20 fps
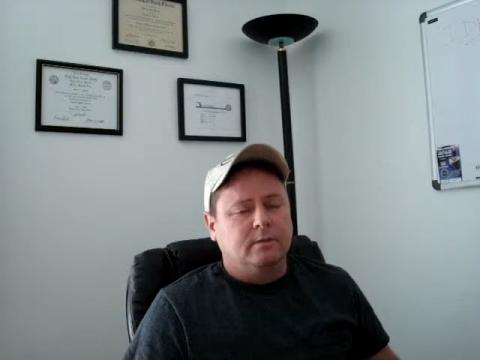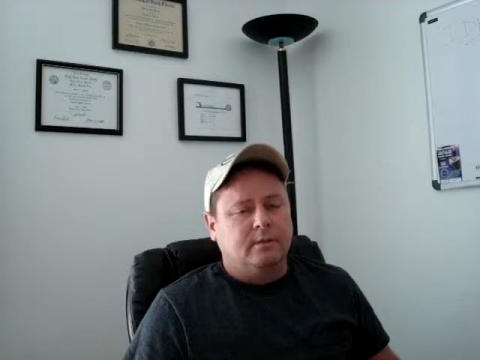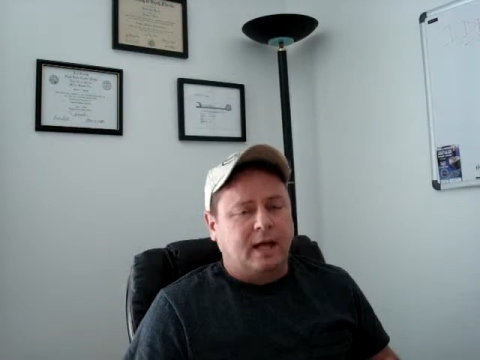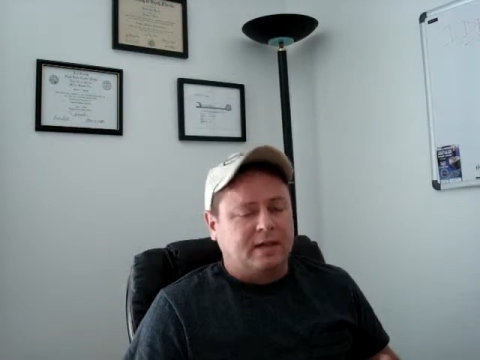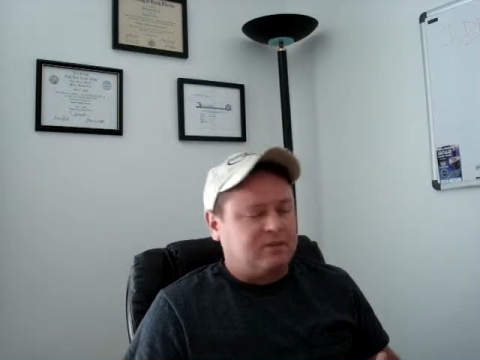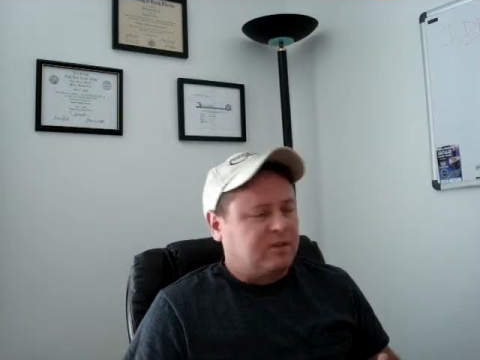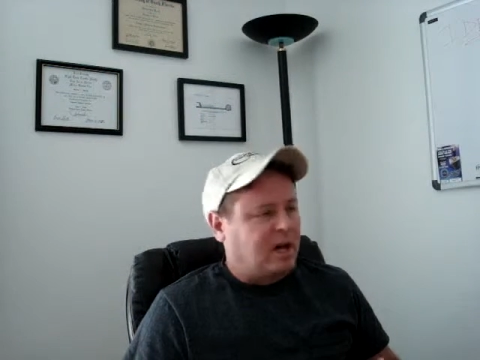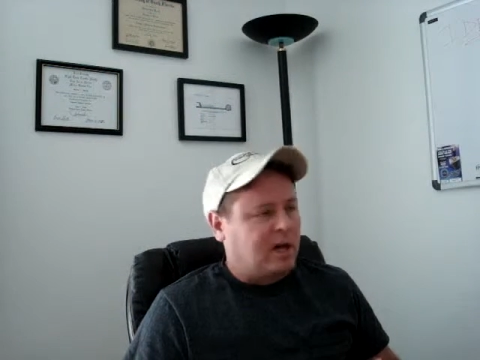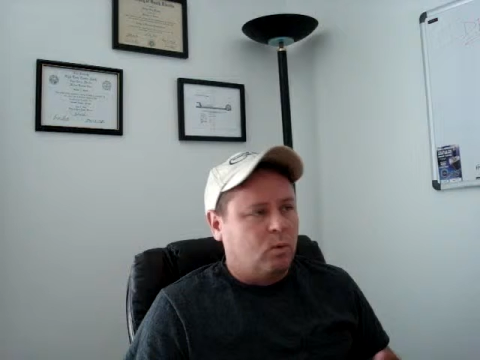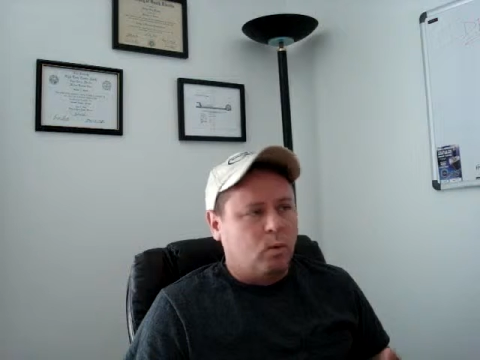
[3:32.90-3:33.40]

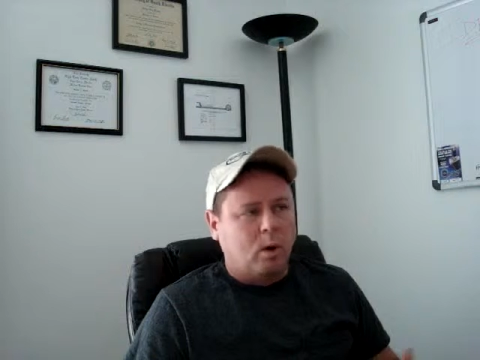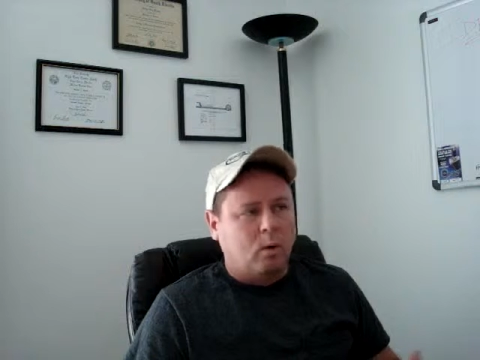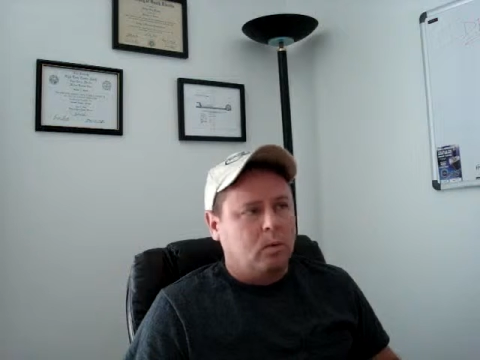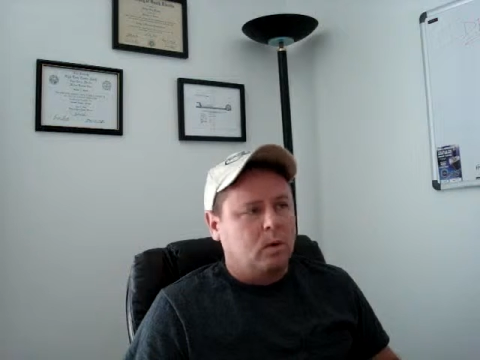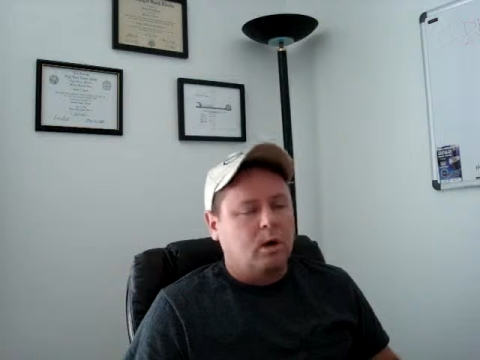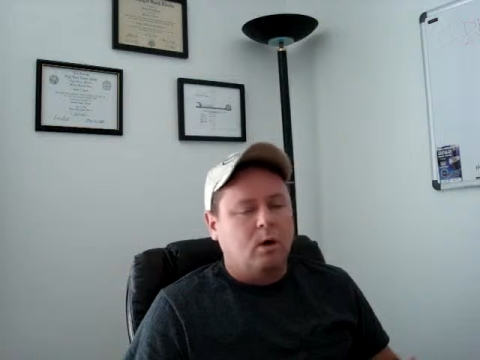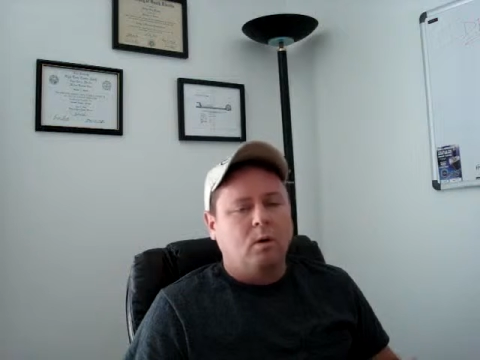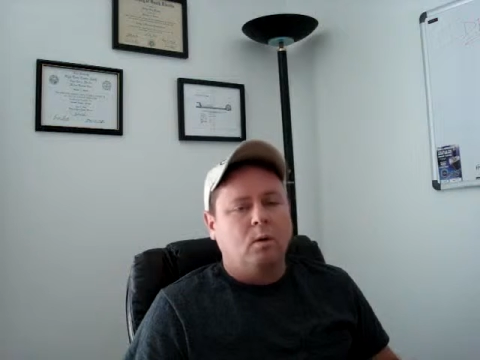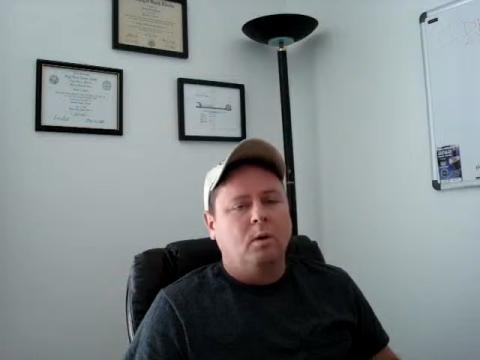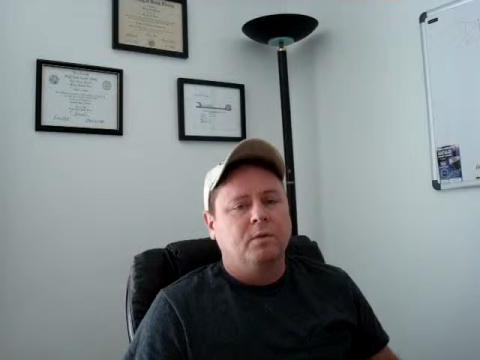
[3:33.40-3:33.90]
That's kind of where
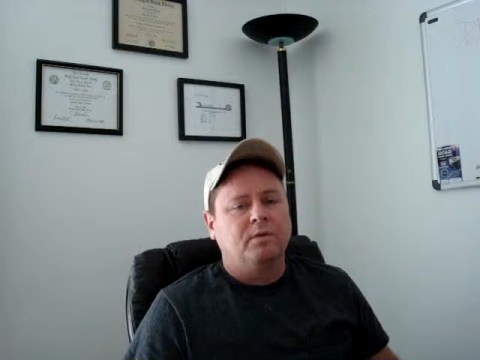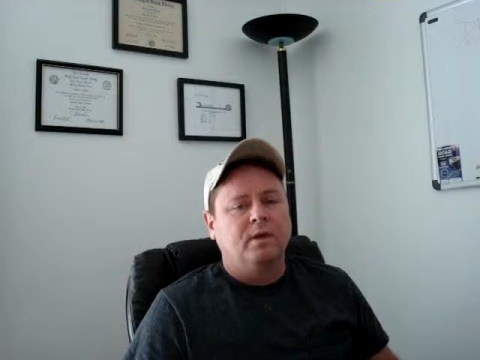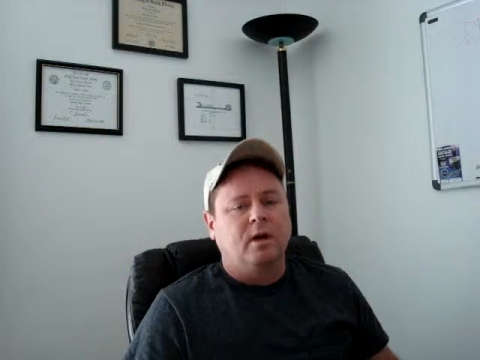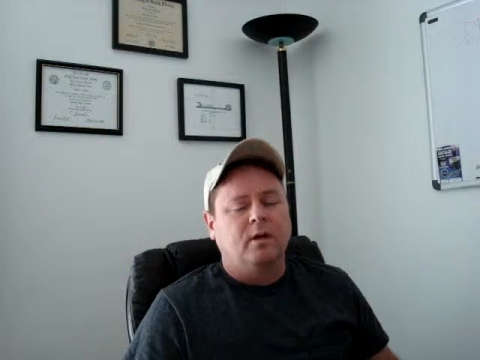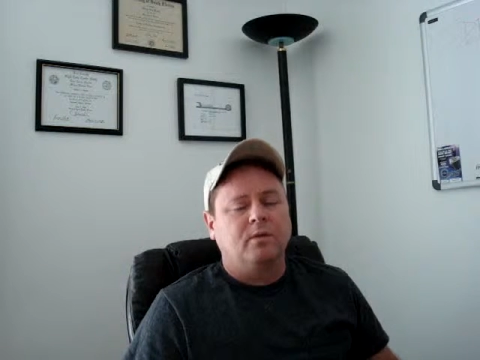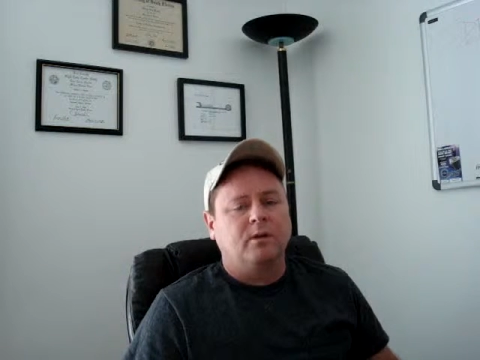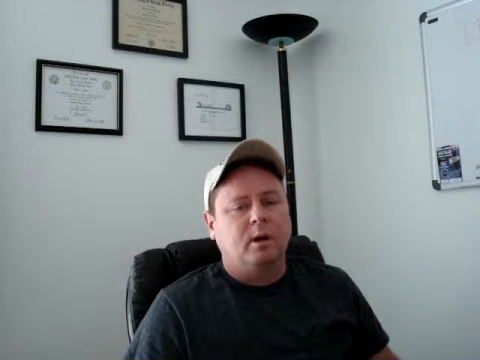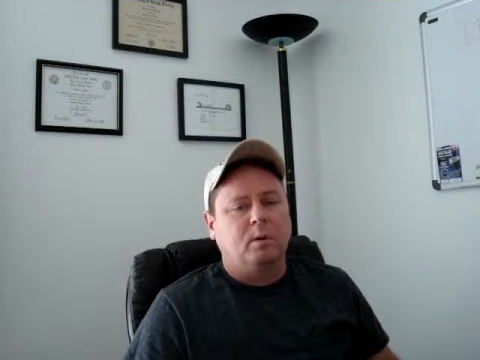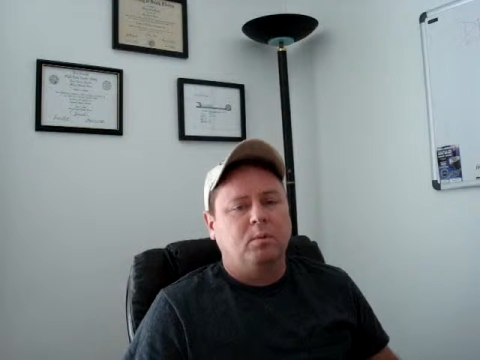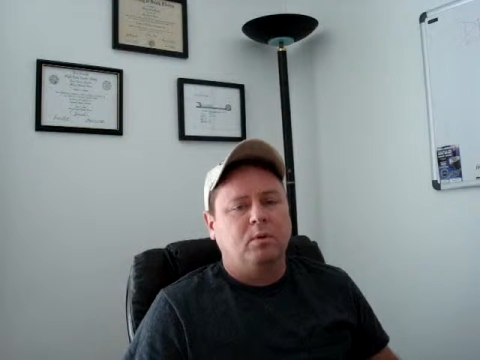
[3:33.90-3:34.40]
we're going with the
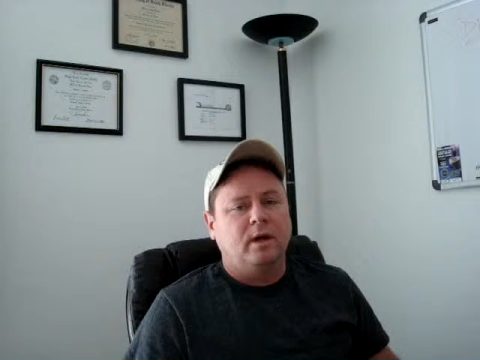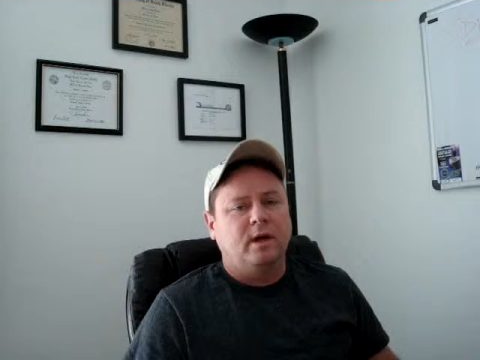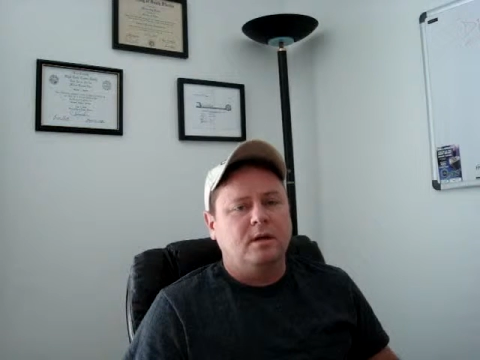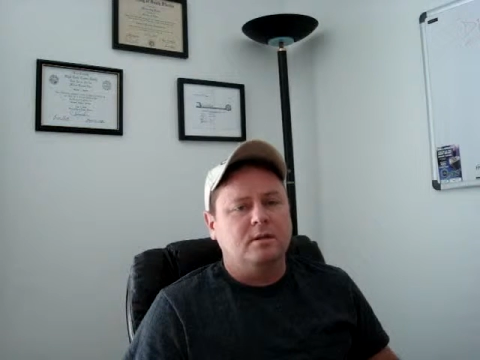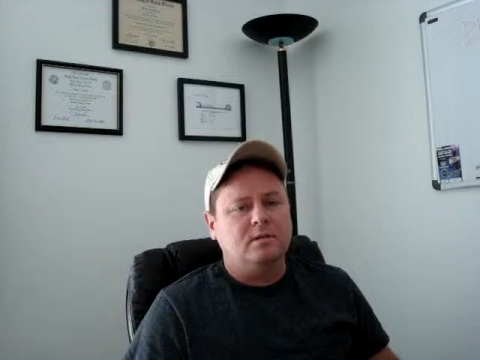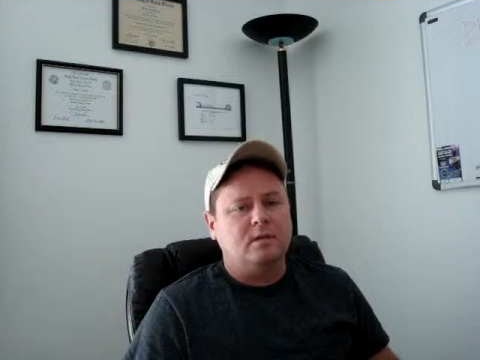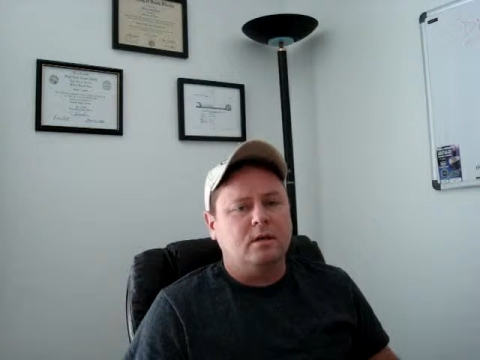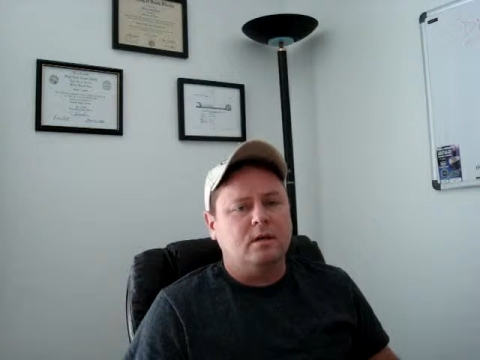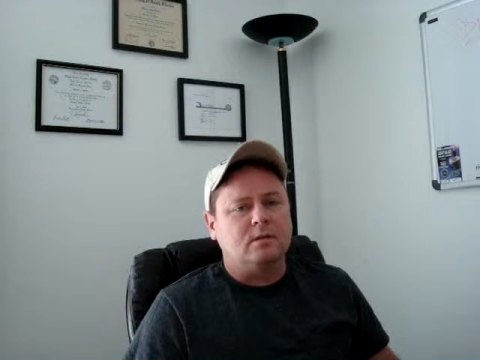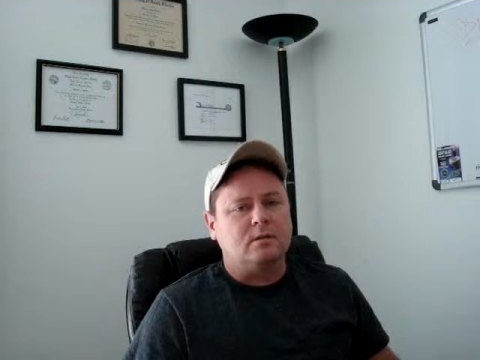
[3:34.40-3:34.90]
healthcare plan
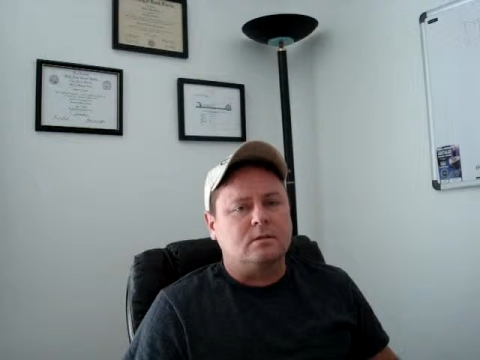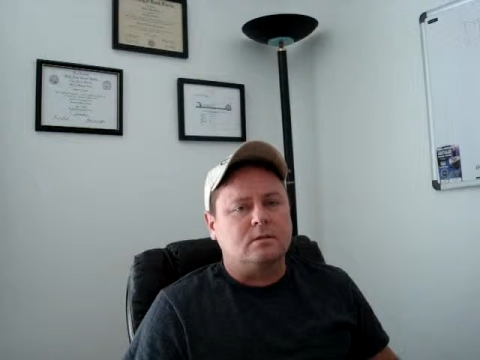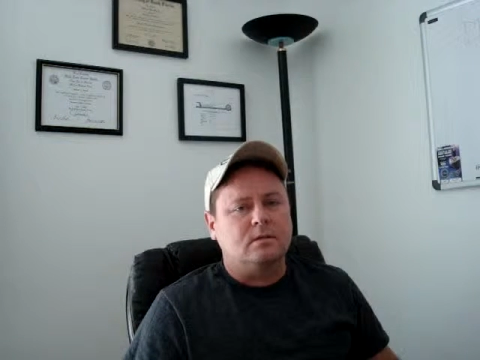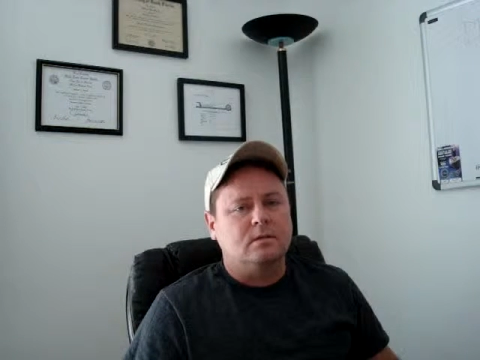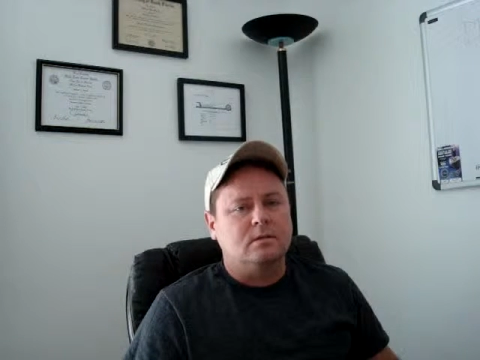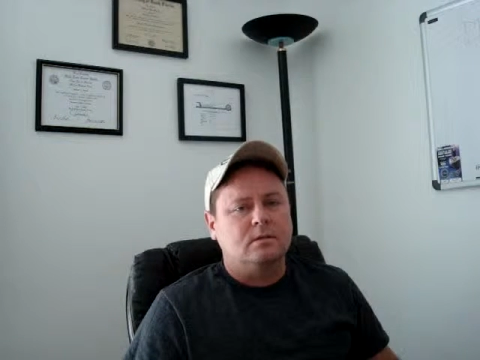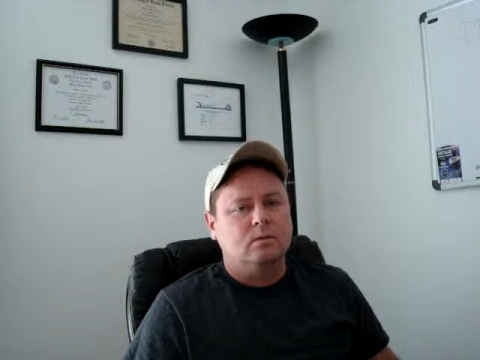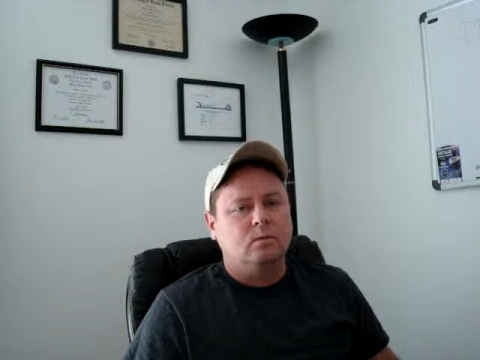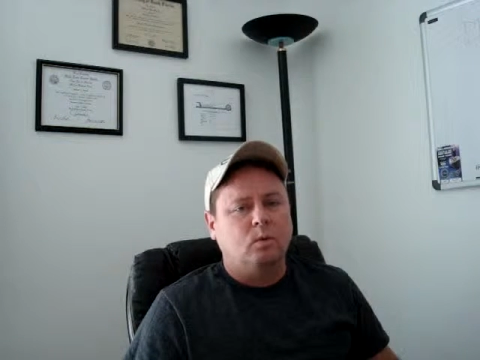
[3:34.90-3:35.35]
as it is.